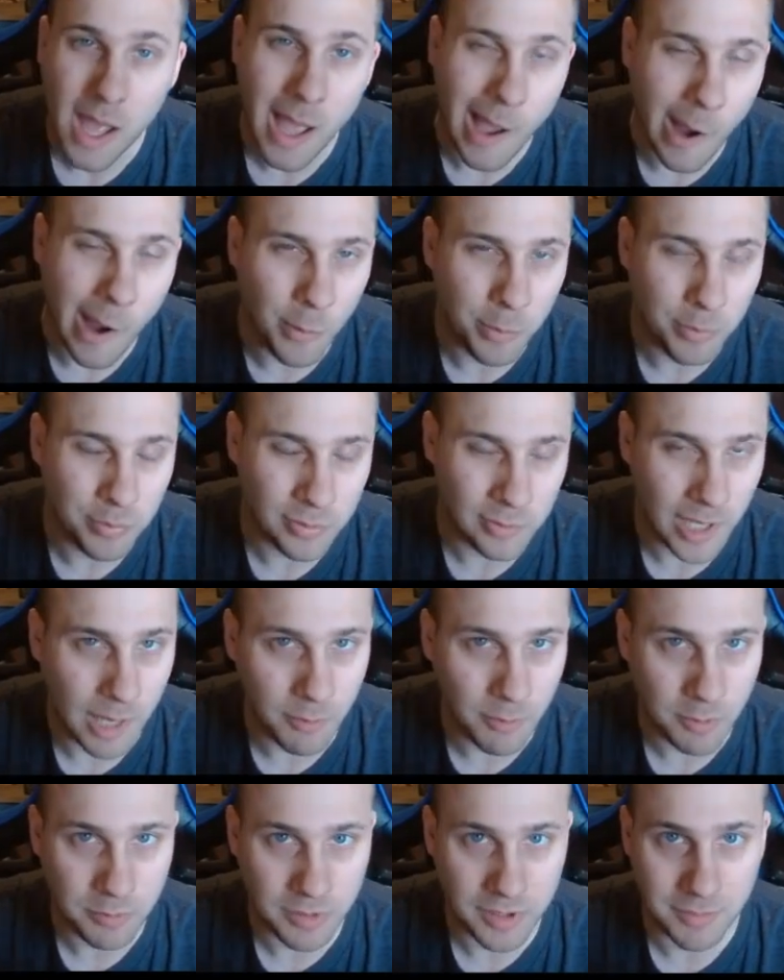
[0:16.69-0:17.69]
I'll
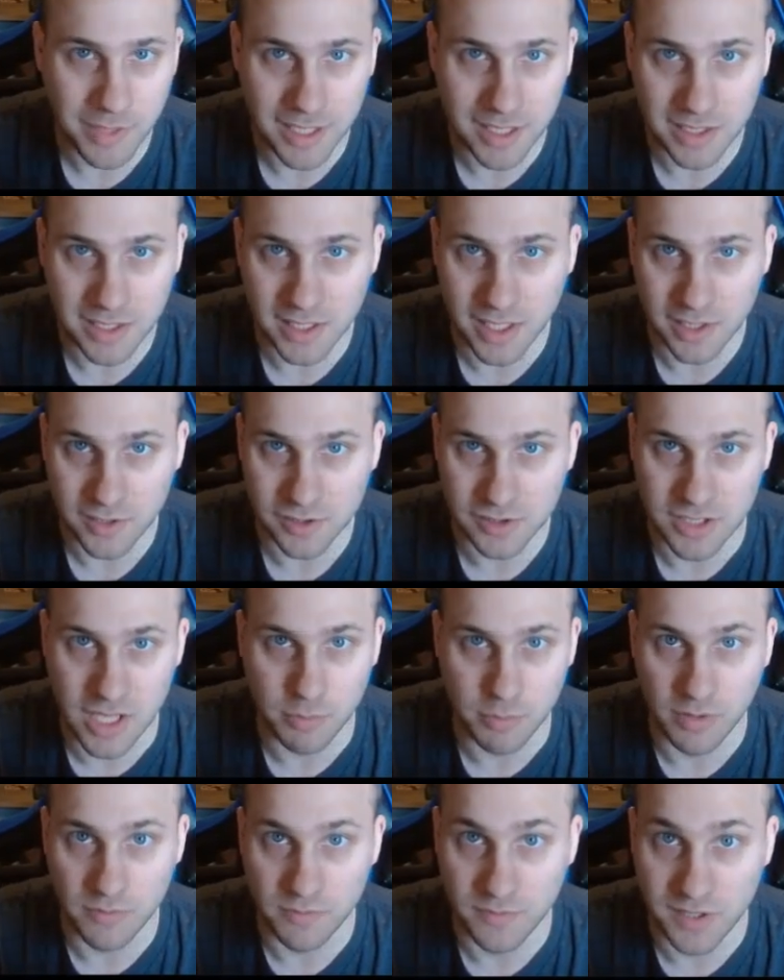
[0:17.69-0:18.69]
probably make another
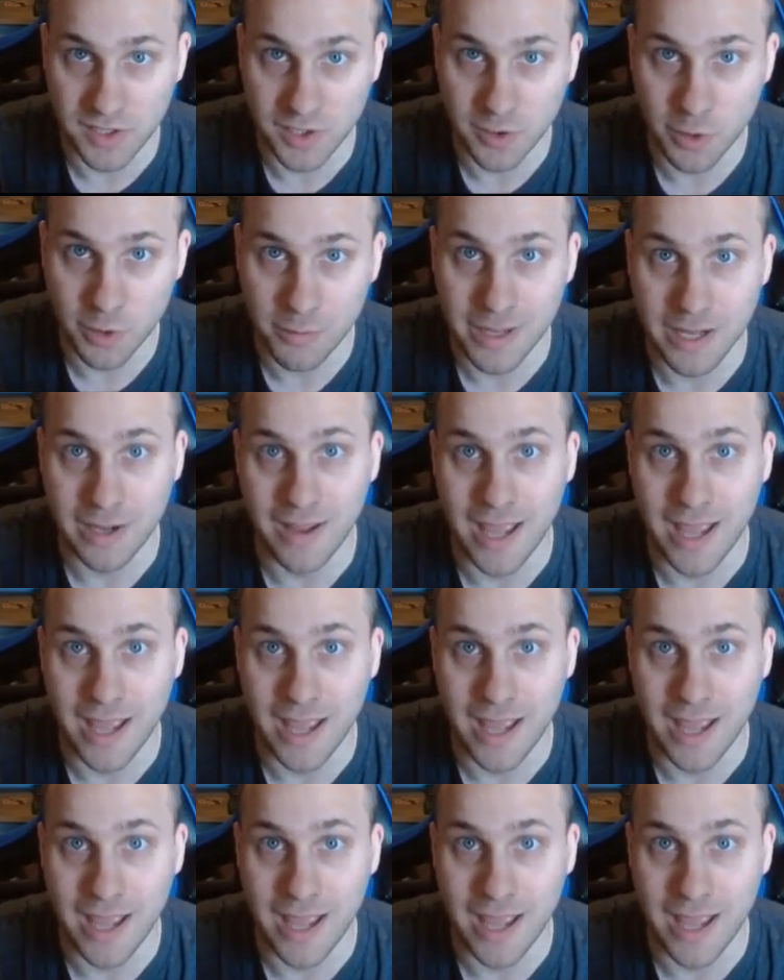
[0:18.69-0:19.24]
separate video about